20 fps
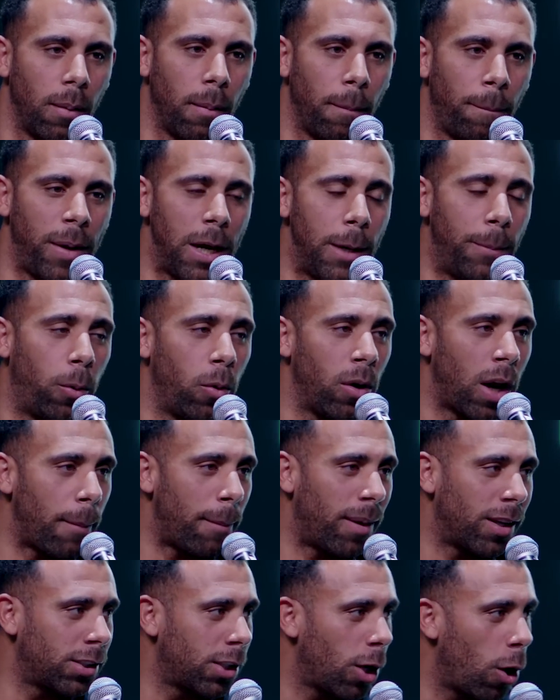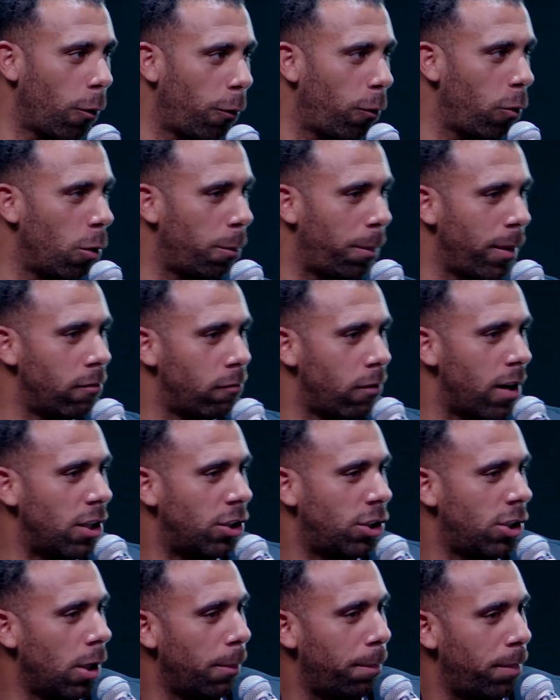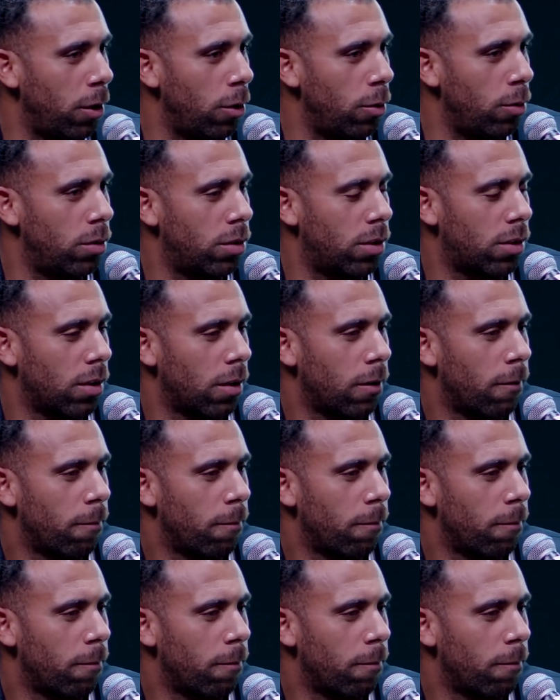people like myself who have been racially abused